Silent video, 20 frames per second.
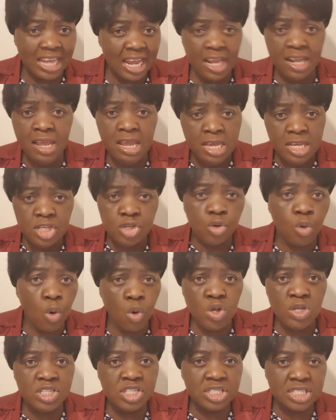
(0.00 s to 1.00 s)
get,
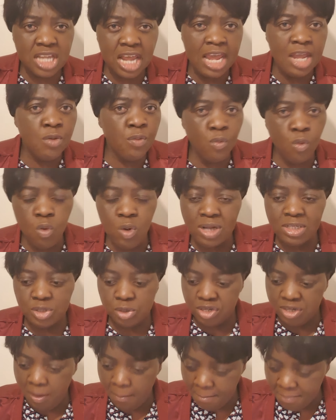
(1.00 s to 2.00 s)
stay, who was
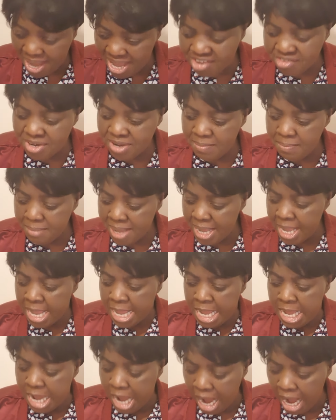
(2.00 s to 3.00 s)
gonna marry me,
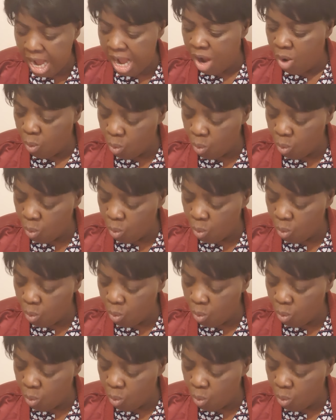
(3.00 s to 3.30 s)
uh,